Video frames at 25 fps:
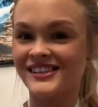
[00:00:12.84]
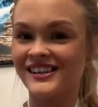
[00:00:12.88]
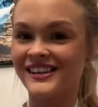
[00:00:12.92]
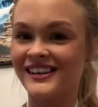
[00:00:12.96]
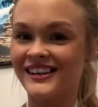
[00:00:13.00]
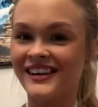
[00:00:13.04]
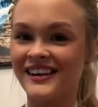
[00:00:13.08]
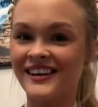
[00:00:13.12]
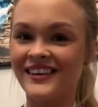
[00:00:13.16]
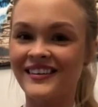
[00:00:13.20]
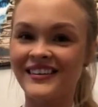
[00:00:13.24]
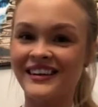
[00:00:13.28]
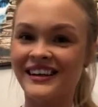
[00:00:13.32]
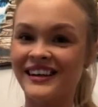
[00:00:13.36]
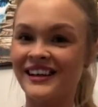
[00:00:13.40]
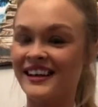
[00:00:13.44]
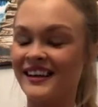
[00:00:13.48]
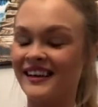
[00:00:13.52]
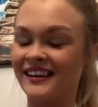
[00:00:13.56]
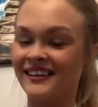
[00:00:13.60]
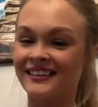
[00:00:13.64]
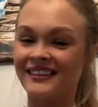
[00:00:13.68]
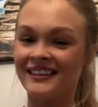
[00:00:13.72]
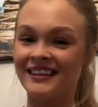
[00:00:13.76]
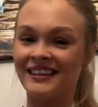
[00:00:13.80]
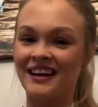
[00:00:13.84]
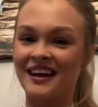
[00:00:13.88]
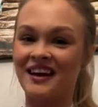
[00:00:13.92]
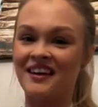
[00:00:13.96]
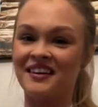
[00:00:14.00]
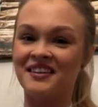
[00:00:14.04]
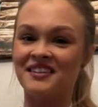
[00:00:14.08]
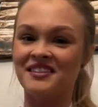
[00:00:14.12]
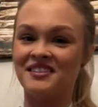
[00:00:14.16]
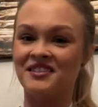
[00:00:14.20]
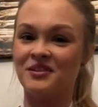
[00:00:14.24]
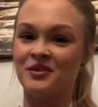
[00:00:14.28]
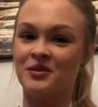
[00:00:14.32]
right now and can't get out
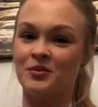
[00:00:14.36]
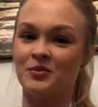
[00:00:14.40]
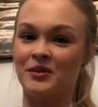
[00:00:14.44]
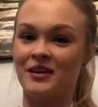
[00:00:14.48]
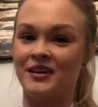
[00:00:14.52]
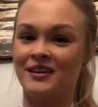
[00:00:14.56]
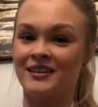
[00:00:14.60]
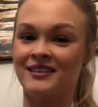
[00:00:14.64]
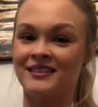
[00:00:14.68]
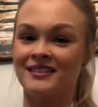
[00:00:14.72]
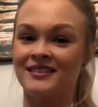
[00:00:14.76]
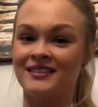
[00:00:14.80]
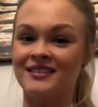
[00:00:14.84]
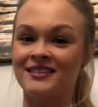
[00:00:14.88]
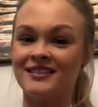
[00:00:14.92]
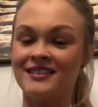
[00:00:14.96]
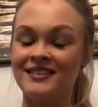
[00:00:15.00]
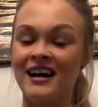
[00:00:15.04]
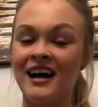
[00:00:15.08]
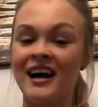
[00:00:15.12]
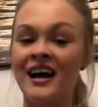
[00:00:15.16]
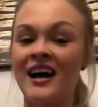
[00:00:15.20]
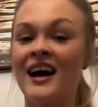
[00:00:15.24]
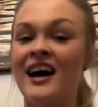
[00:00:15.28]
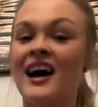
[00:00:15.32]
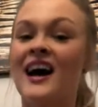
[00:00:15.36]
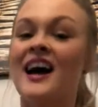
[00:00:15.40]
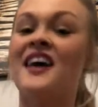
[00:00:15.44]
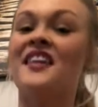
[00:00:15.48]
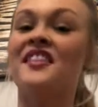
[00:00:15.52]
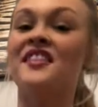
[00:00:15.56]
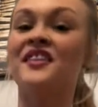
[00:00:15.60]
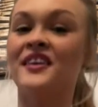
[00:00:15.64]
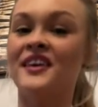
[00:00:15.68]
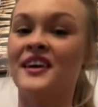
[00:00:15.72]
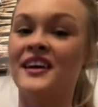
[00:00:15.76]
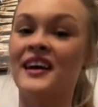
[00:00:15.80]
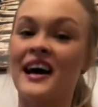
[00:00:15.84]
and do appearances, I
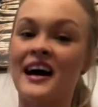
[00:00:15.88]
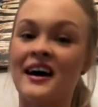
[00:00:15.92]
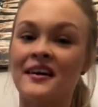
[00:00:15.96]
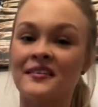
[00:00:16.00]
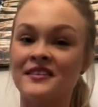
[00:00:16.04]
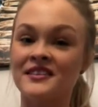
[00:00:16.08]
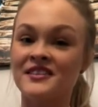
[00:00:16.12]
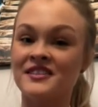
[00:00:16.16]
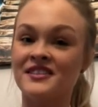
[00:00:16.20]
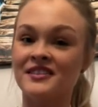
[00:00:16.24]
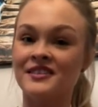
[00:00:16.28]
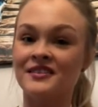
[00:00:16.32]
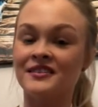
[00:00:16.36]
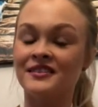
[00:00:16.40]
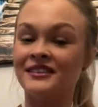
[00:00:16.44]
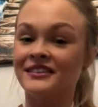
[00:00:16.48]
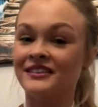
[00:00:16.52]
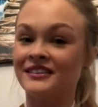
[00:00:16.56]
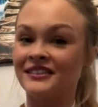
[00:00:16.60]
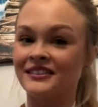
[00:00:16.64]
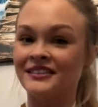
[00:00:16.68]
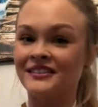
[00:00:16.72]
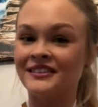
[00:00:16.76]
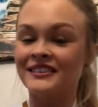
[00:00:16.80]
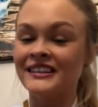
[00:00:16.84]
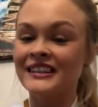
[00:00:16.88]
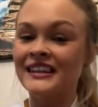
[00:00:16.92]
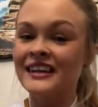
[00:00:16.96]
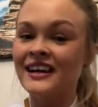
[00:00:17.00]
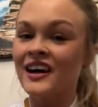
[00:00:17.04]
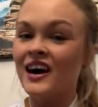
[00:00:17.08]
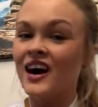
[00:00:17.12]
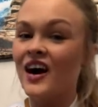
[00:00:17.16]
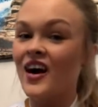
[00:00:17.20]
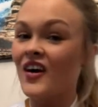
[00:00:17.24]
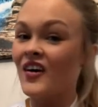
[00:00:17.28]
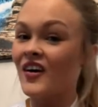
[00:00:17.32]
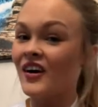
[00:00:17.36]
thought I would do a little
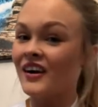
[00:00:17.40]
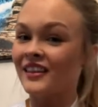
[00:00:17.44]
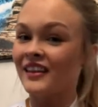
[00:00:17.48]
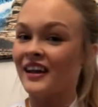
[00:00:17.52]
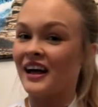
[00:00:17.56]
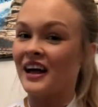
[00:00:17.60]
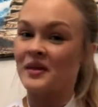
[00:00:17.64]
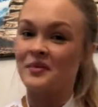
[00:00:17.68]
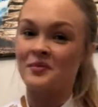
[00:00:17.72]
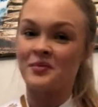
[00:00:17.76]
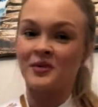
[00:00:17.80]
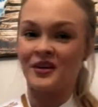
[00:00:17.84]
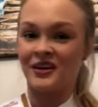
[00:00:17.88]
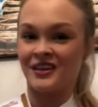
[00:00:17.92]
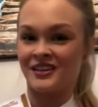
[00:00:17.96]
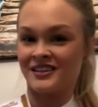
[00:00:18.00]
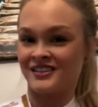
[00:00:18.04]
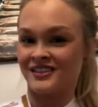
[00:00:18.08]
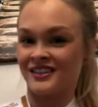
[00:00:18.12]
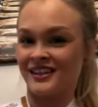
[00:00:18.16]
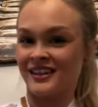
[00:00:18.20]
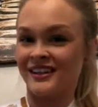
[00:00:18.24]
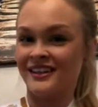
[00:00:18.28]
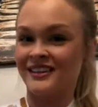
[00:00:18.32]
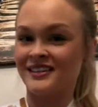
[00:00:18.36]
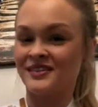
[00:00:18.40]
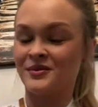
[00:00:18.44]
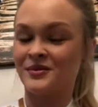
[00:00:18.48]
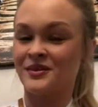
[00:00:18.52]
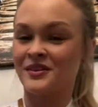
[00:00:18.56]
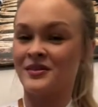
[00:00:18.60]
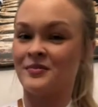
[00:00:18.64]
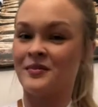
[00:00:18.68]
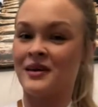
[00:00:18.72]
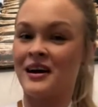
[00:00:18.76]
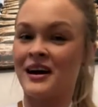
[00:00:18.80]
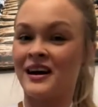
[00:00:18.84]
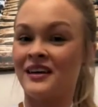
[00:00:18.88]
online project
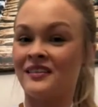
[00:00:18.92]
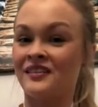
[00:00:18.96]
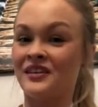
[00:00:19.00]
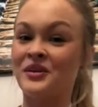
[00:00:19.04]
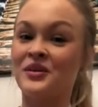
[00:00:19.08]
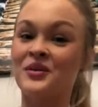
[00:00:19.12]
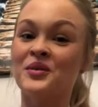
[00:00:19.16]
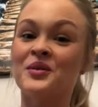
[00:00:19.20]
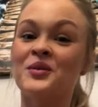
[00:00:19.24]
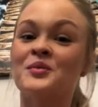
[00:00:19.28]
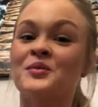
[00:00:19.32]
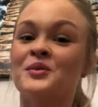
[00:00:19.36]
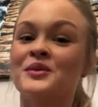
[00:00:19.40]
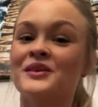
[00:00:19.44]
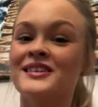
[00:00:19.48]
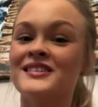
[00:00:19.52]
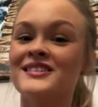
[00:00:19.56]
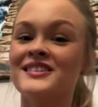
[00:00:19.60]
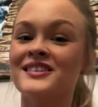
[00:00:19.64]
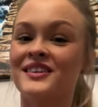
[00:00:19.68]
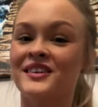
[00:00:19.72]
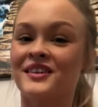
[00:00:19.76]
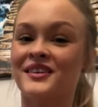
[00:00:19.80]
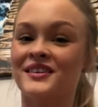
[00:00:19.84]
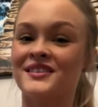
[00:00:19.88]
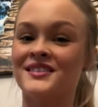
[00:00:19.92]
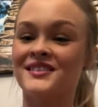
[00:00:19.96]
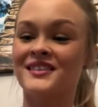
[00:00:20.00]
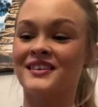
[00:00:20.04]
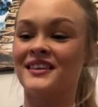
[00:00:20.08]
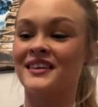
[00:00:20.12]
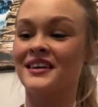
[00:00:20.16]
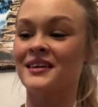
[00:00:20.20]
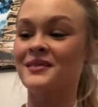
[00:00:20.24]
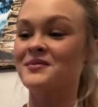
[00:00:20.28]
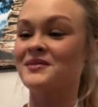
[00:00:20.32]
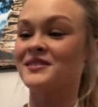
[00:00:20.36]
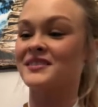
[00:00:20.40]
with my local Boys and Girls
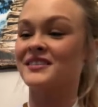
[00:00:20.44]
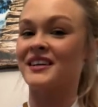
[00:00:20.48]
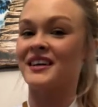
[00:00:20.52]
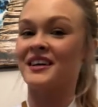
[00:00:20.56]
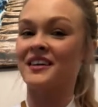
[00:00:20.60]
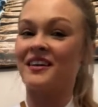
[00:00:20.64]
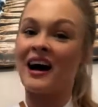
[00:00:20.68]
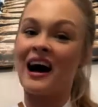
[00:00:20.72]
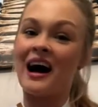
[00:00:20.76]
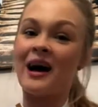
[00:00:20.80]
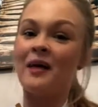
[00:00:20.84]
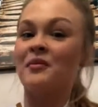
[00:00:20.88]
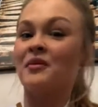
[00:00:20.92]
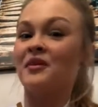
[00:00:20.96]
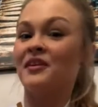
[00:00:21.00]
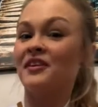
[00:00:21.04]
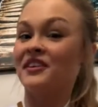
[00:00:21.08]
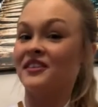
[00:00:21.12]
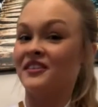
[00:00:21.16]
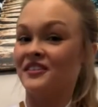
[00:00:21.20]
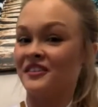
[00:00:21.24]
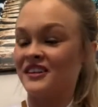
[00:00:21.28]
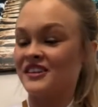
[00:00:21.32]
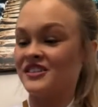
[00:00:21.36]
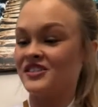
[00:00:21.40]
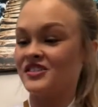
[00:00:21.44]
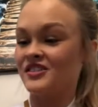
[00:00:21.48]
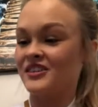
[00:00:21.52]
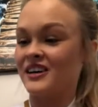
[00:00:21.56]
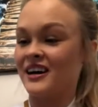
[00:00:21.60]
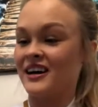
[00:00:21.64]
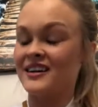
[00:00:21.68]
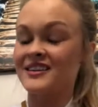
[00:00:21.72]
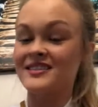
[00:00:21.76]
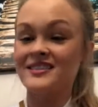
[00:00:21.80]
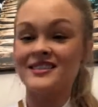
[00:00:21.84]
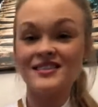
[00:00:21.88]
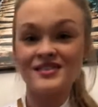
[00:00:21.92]
Club. So I'm going to read you
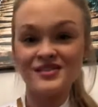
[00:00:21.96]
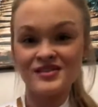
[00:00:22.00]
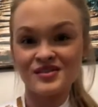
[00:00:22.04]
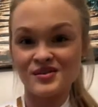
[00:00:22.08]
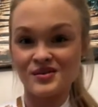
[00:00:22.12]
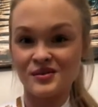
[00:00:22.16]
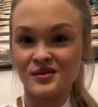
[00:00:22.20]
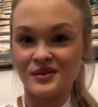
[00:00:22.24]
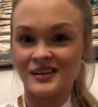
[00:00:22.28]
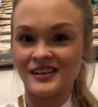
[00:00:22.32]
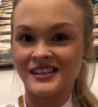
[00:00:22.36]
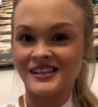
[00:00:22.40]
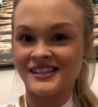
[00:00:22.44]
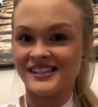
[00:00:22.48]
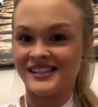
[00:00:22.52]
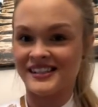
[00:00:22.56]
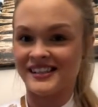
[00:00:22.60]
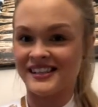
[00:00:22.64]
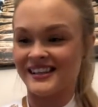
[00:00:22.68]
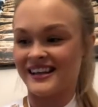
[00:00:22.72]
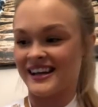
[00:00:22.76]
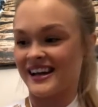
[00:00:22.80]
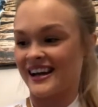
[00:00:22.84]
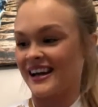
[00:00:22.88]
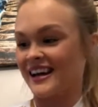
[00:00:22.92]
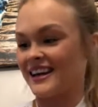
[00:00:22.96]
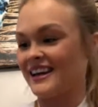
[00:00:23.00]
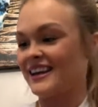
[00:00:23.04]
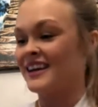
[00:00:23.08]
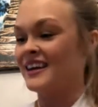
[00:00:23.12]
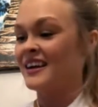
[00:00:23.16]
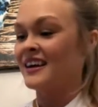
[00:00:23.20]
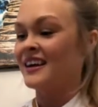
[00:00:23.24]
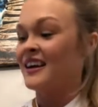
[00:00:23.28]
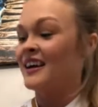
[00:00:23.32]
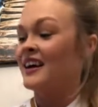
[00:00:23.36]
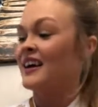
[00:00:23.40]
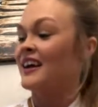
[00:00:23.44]
guys a story today,
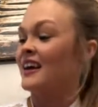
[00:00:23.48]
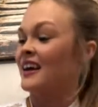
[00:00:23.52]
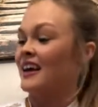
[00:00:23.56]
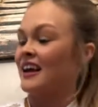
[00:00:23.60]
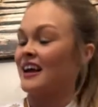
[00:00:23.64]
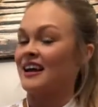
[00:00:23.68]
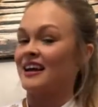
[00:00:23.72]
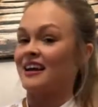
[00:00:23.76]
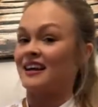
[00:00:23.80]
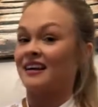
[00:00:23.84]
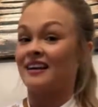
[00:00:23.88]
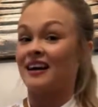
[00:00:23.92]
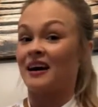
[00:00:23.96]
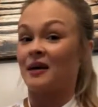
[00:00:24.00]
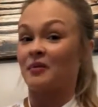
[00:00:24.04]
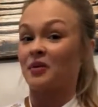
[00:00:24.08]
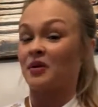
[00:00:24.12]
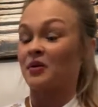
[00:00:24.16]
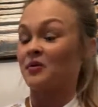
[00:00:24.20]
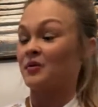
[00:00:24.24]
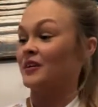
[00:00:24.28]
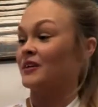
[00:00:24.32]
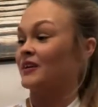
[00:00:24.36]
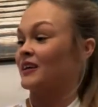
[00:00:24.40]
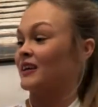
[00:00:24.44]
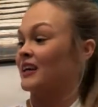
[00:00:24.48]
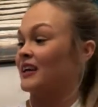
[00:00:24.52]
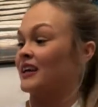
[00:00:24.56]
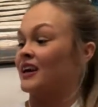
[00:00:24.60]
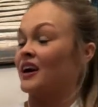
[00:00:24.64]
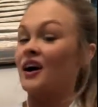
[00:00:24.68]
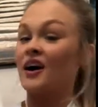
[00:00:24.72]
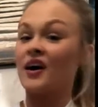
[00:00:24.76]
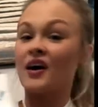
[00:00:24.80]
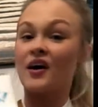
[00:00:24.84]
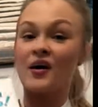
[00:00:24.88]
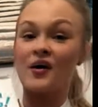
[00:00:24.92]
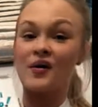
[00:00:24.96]
and I'm going to be reading
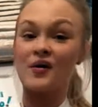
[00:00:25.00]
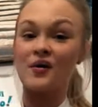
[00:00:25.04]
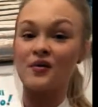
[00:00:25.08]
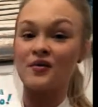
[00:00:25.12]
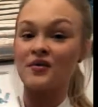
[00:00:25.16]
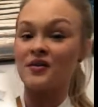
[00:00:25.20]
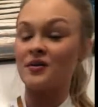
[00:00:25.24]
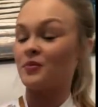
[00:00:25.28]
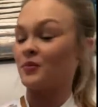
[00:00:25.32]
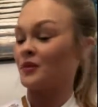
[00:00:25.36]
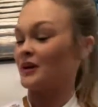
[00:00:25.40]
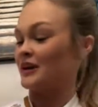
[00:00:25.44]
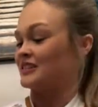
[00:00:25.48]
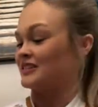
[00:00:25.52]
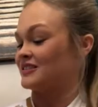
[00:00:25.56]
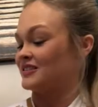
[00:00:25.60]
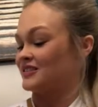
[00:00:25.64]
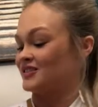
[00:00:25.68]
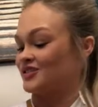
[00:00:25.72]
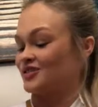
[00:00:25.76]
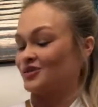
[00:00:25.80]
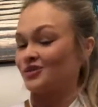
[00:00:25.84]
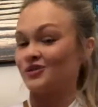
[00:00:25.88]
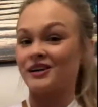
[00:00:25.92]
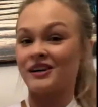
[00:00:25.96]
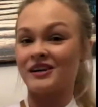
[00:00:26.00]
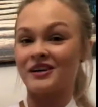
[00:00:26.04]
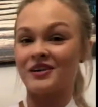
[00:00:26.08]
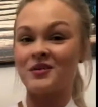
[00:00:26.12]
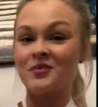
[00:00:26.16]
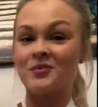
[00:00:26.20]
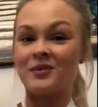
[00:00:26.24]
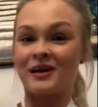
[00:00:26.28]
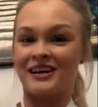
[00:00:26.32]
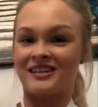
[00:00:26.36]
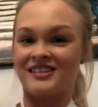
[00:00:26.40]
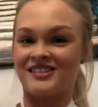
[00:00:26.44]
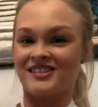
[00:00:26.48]
Oh, the Places You'll Go
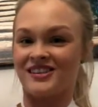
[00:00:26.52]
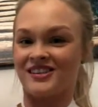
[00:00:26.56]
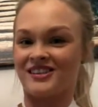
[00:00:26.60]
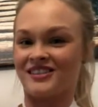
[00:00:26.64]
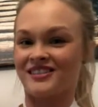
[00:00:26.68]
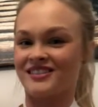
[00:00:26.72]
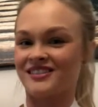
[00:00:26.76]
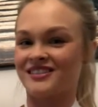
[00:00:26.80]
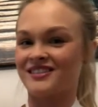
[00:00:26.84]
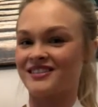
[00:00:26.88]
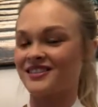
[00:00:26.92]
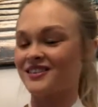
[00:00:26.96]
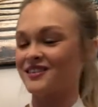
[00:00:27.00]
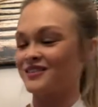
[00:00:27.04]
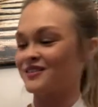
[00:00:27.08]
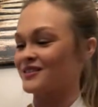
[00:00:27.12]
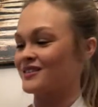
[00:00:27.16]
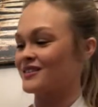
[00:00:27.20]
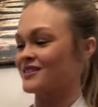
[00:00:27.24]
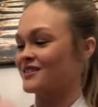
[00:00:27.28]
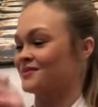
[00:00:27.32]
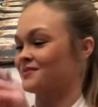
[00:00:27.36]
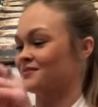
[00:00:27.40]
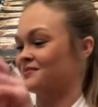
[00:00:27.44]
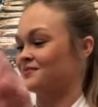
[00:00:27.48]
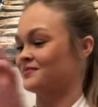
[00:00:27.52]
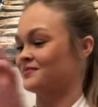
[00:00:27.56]
by Dr. Seuss.